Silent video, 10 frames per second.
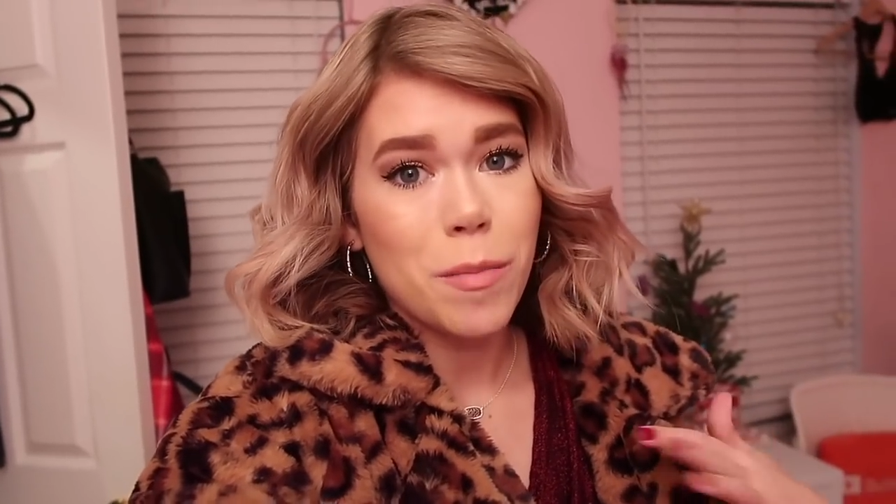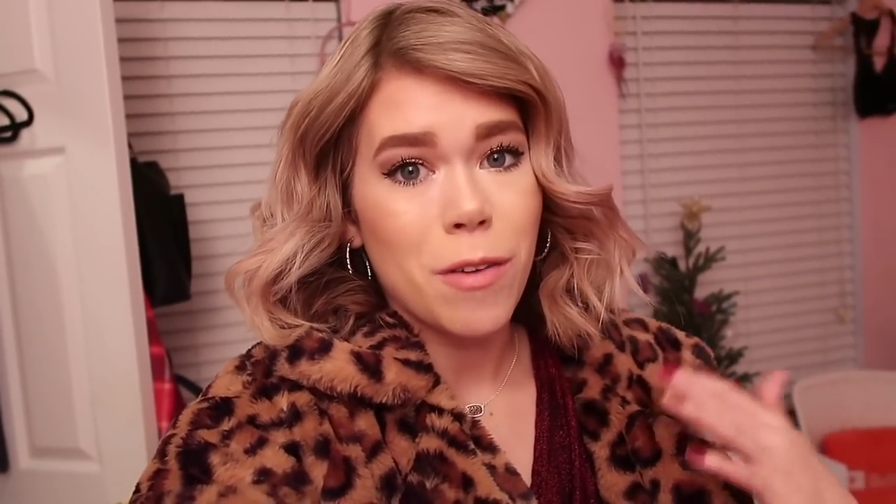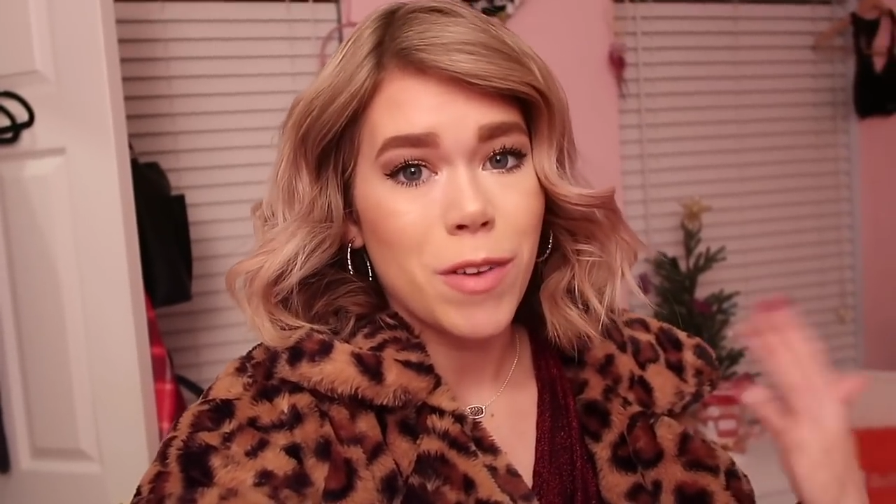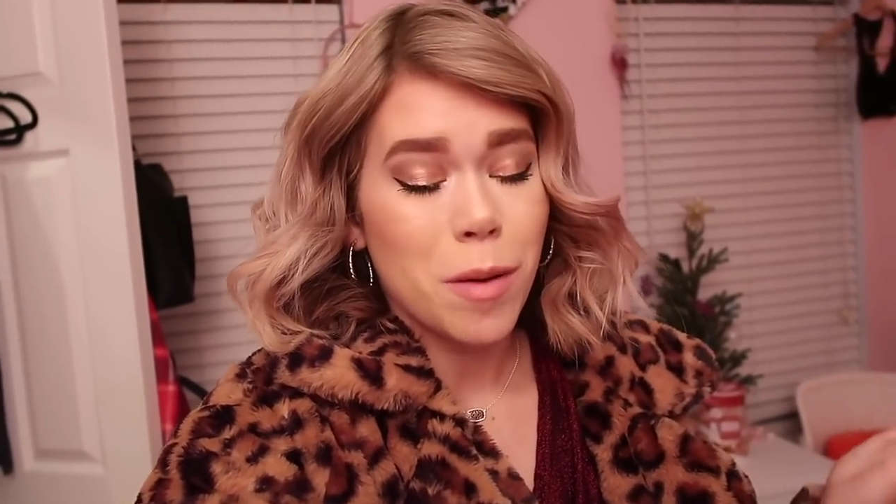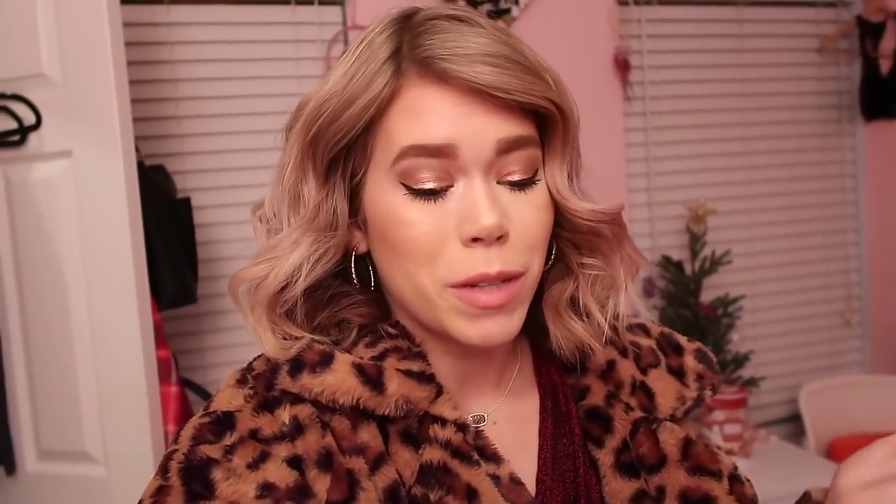
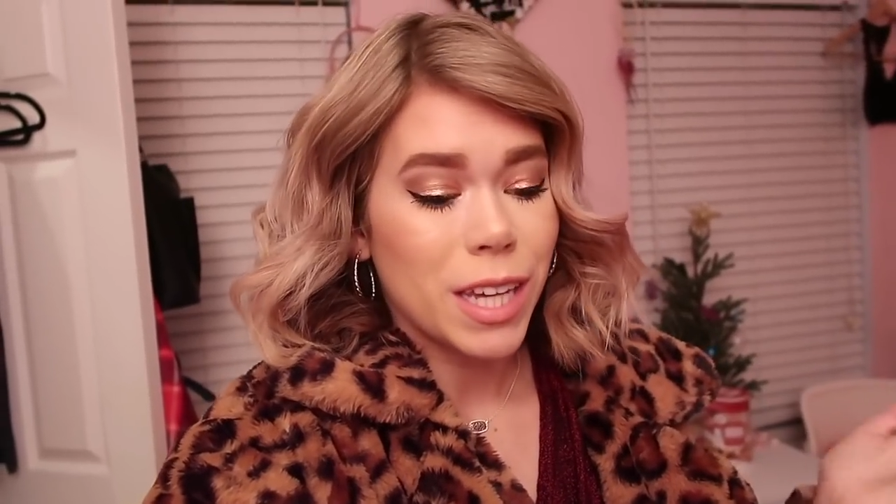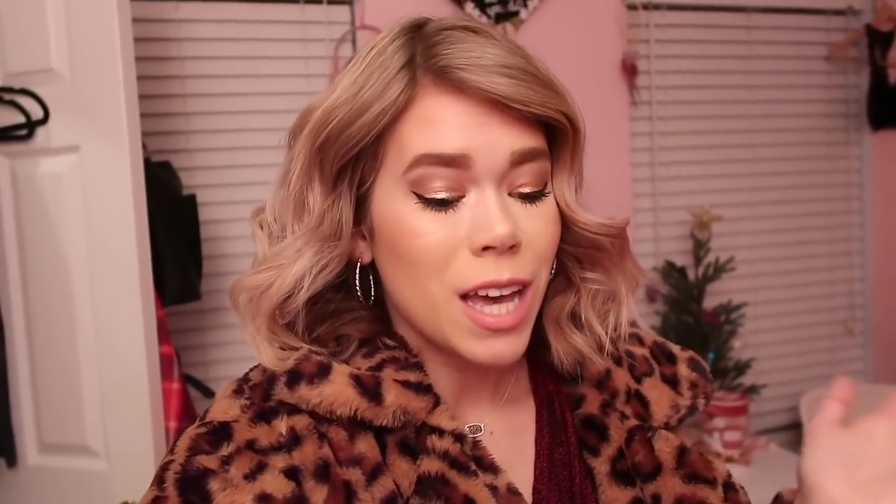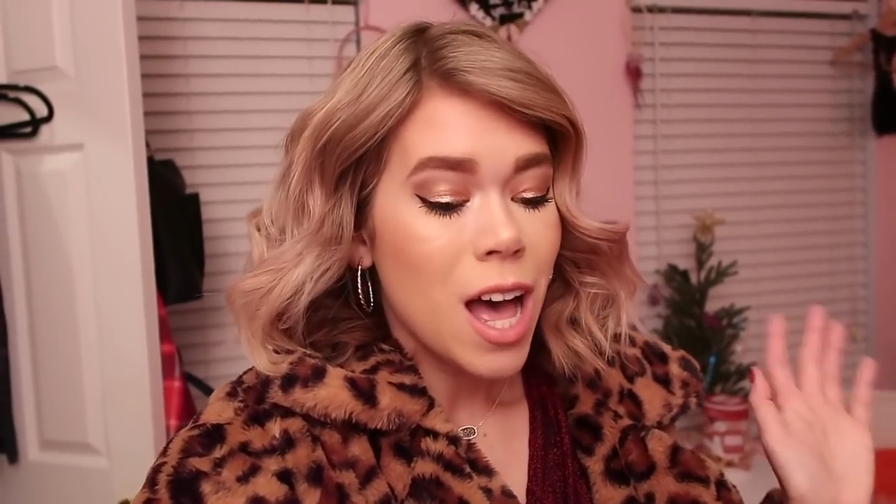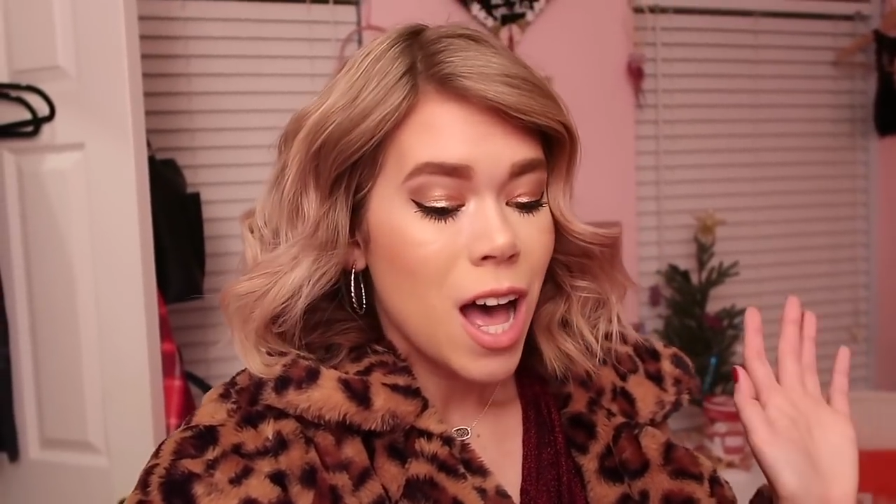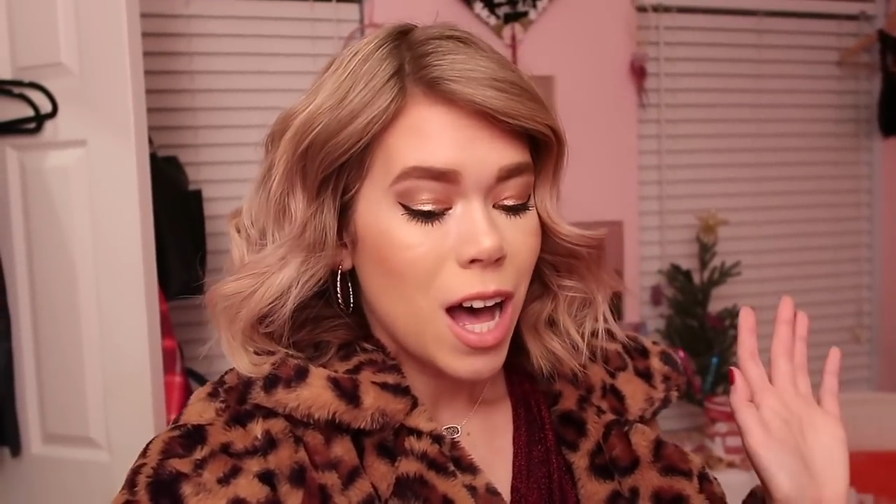My
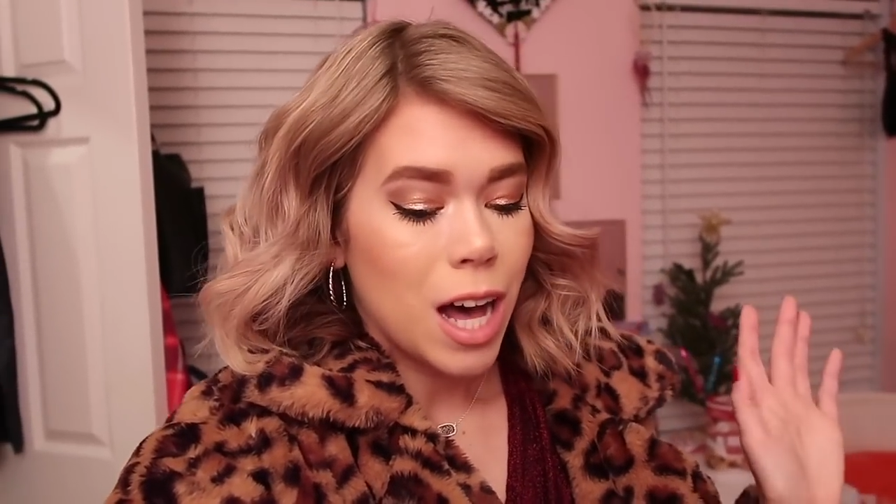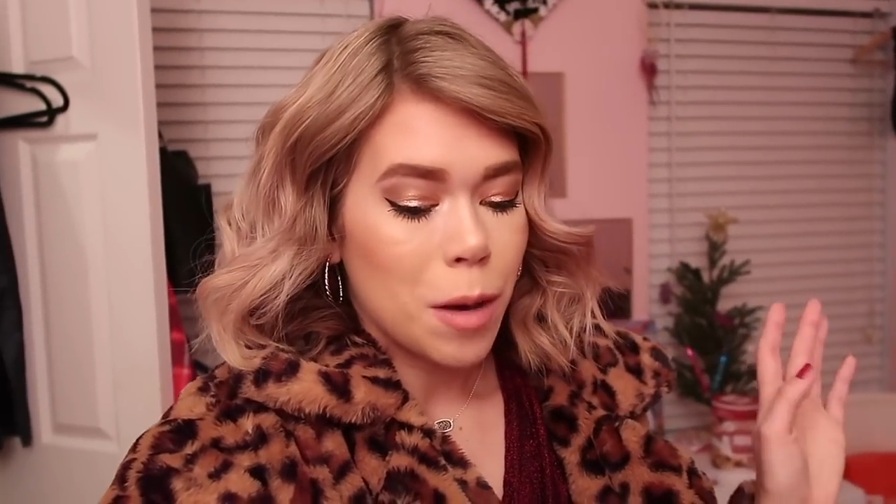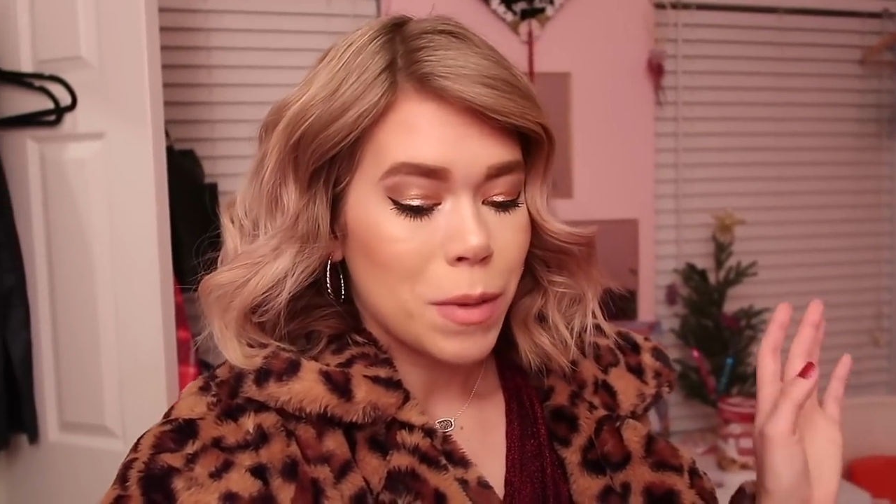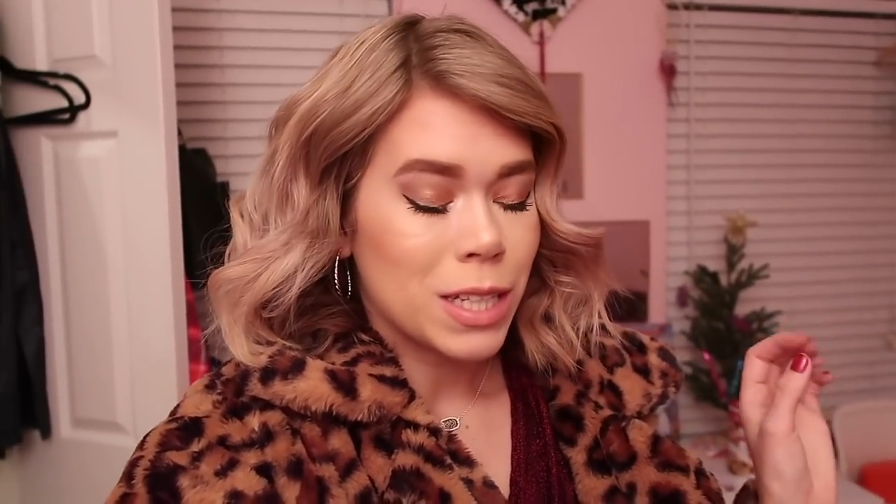family um,